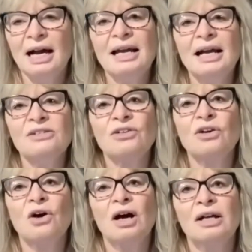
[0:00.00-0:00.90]
I asked
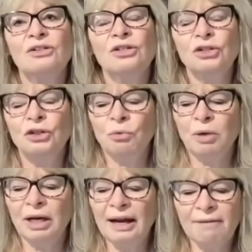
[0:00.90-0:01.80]
God to do
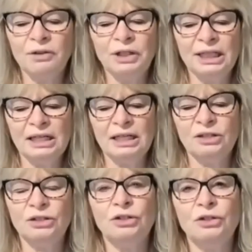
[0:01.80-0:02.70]
whatever He
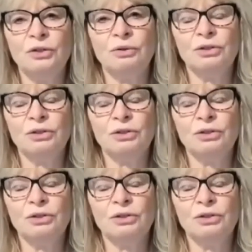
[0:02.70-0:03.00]
needed to do